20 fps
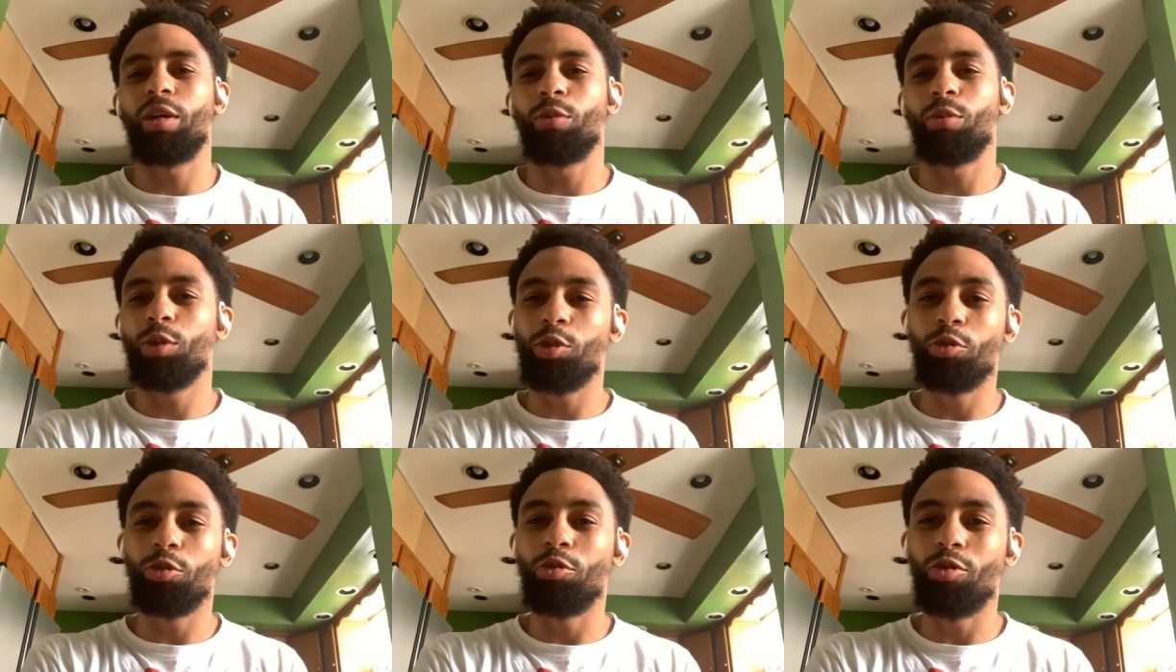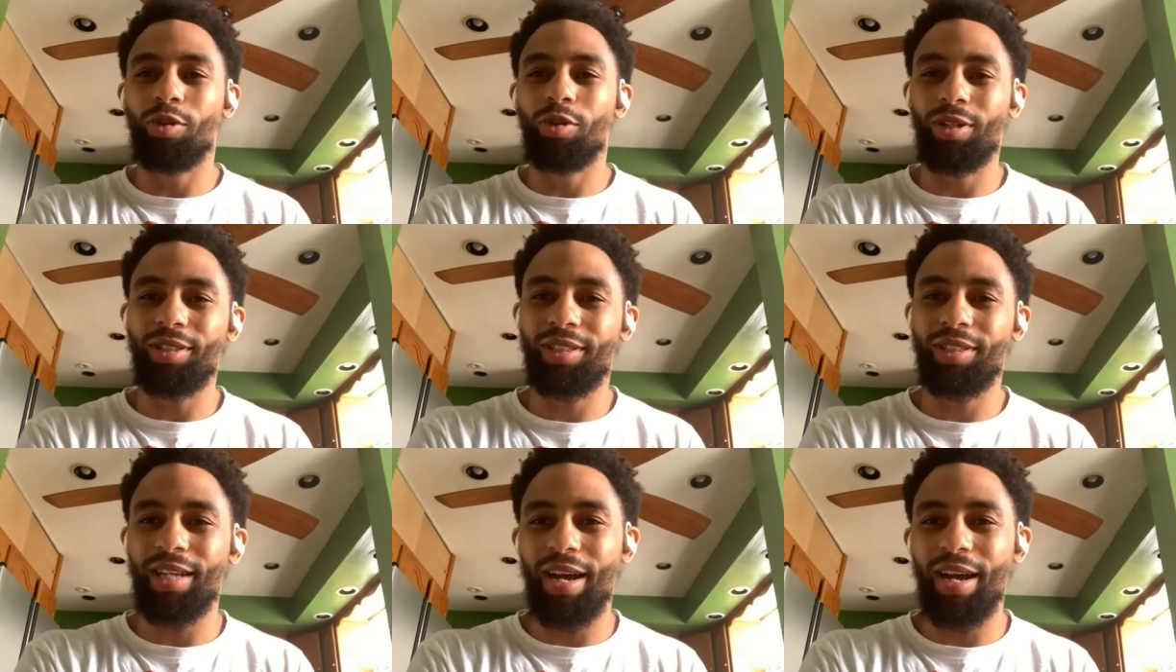Like, what do you do
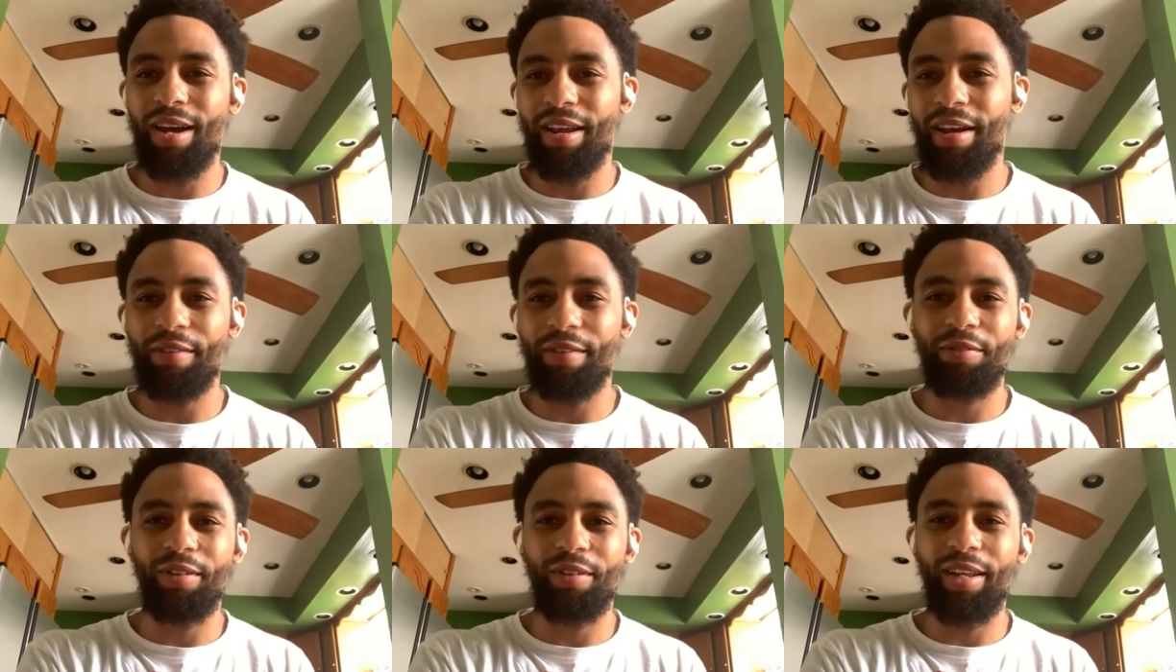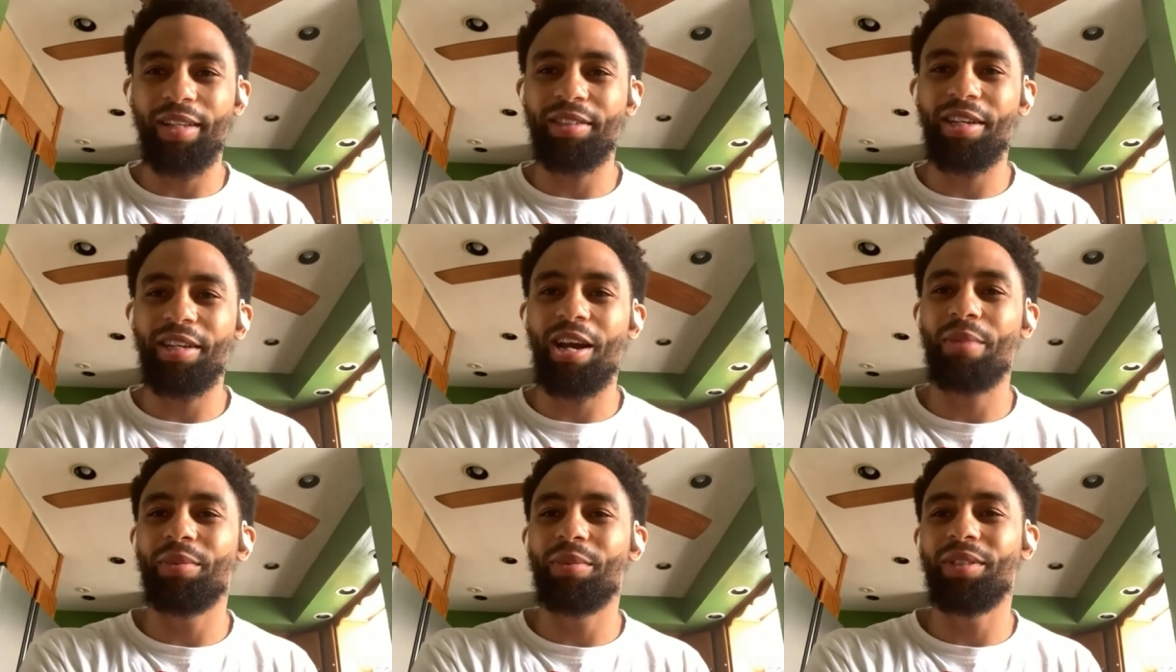on the side after that
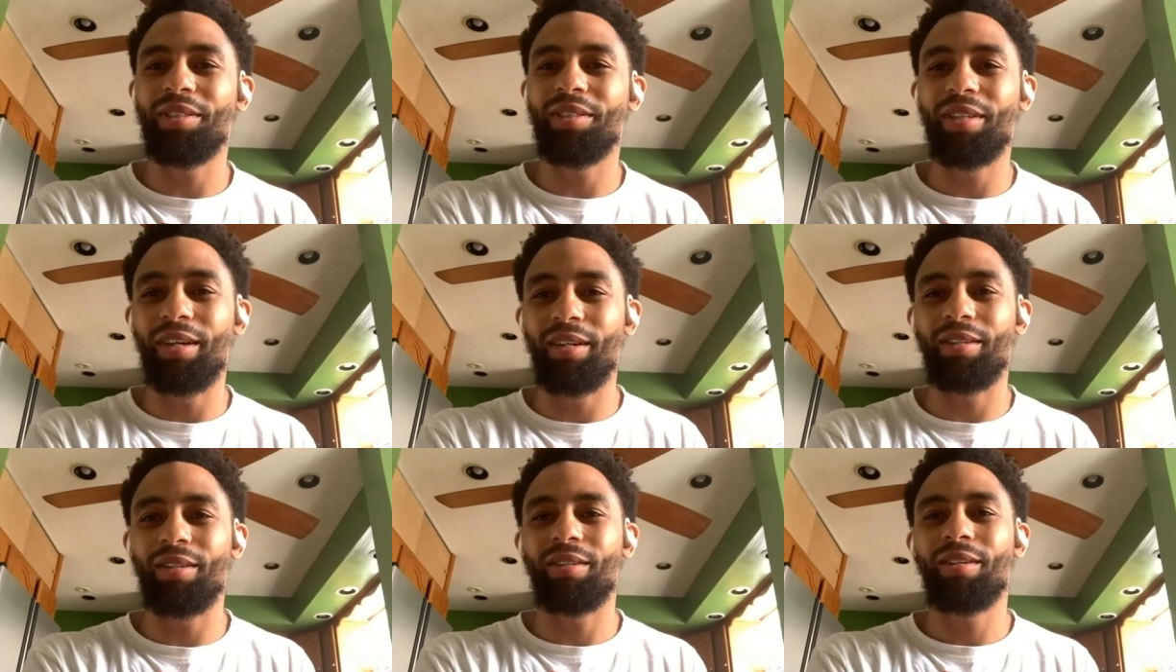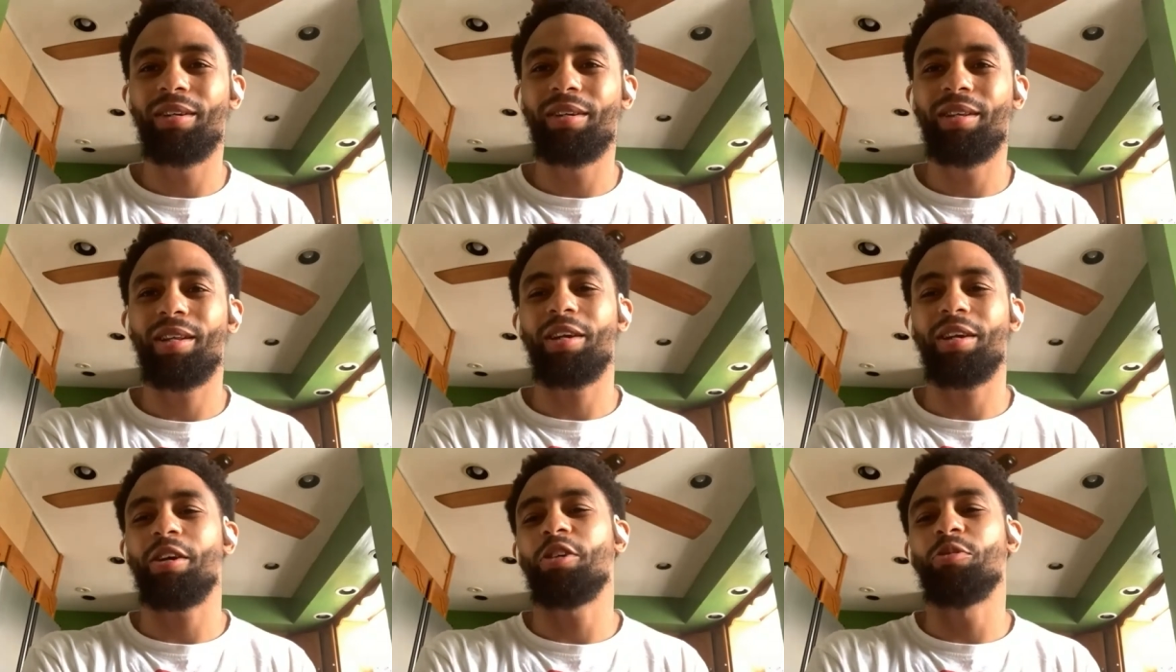time is done?
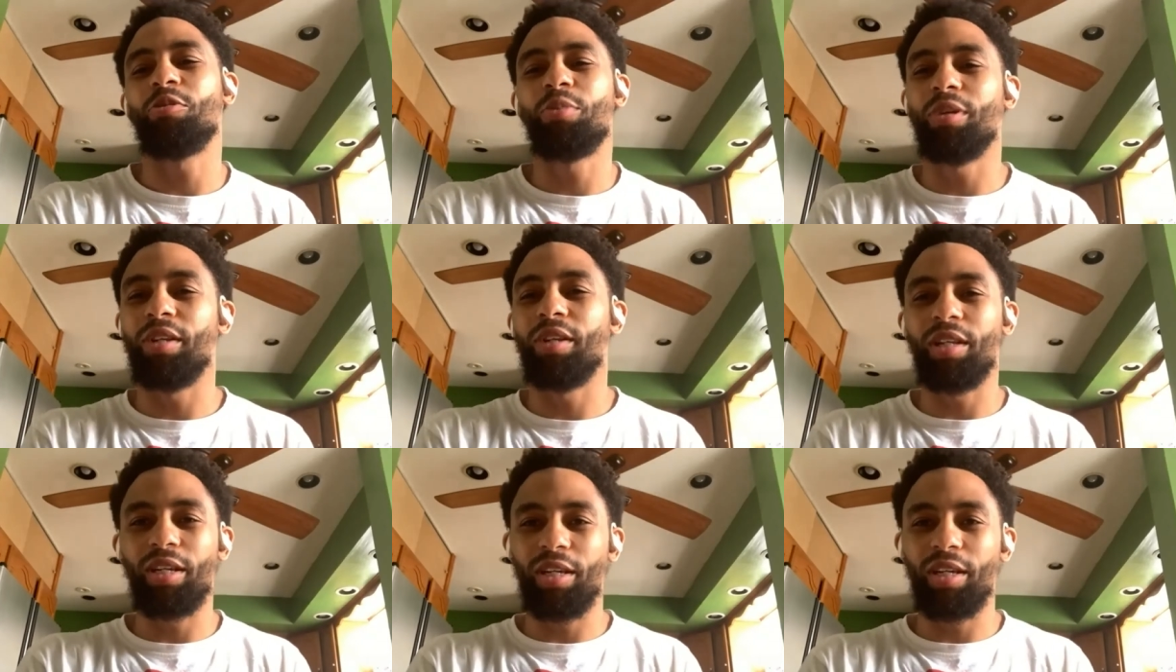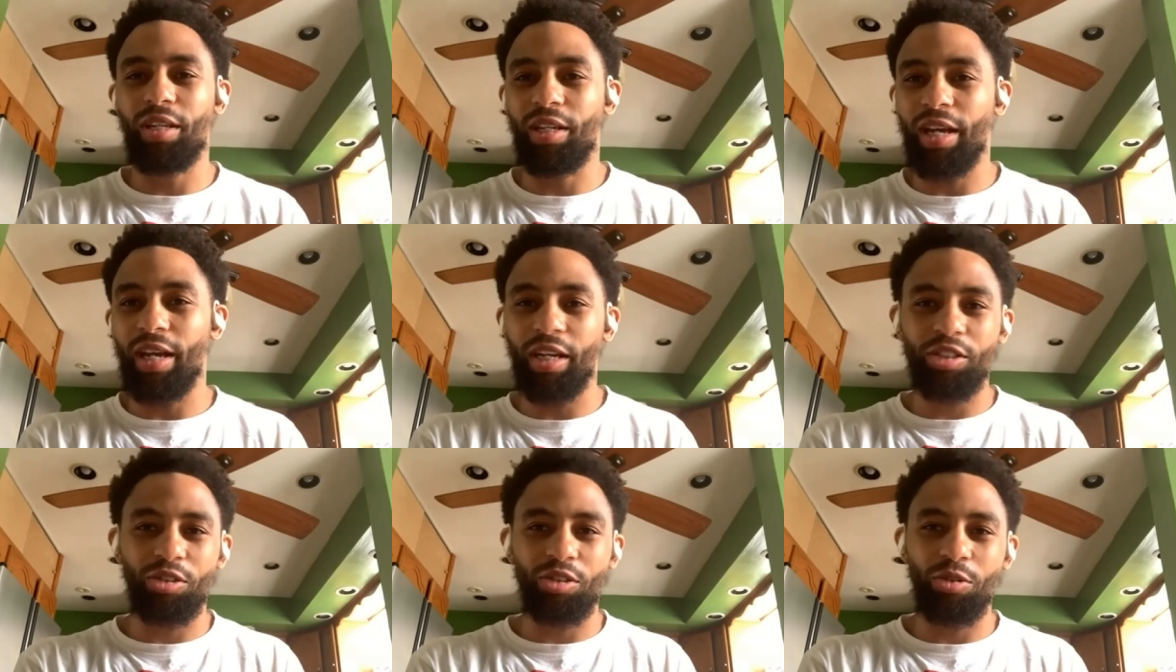Like, are you putting in
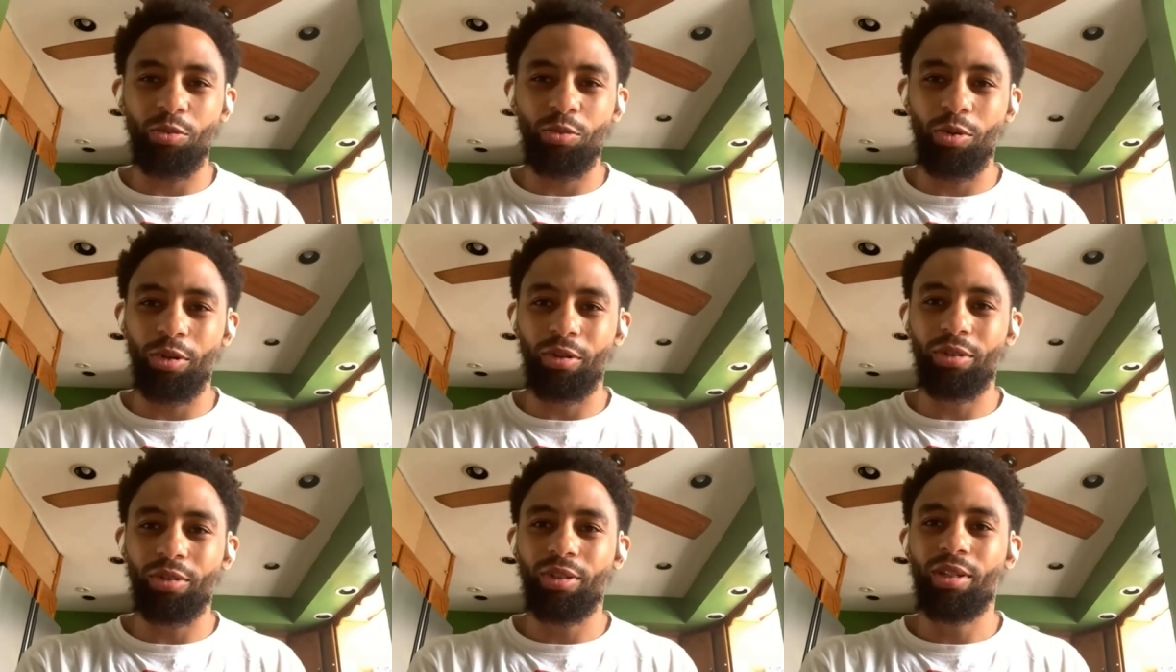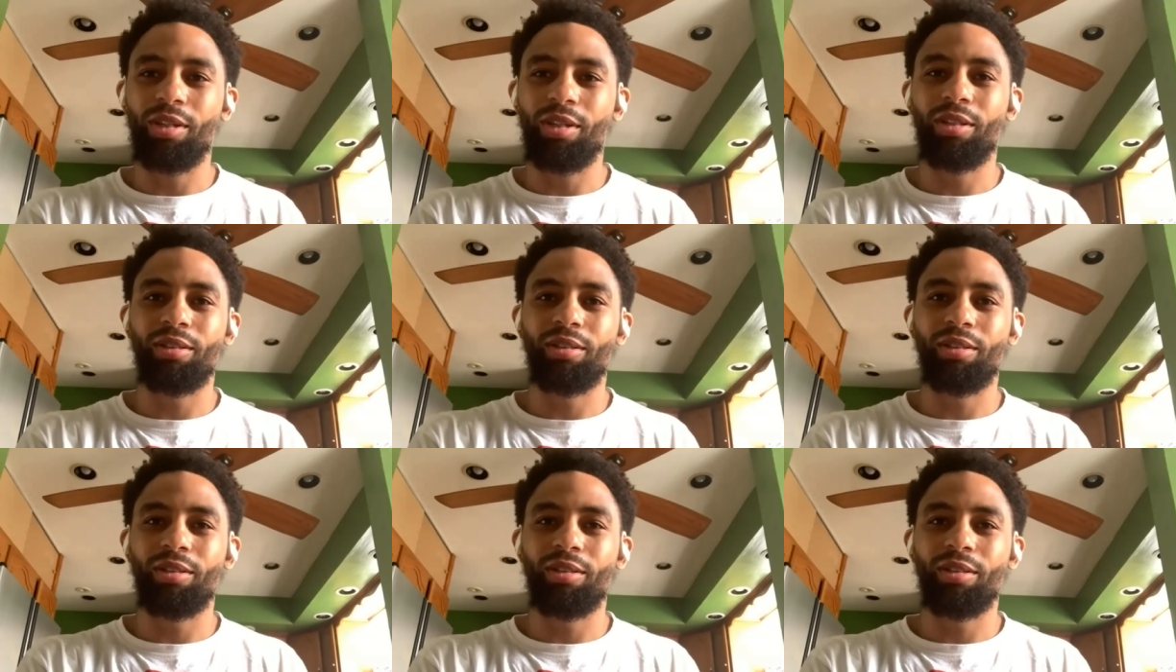any extra work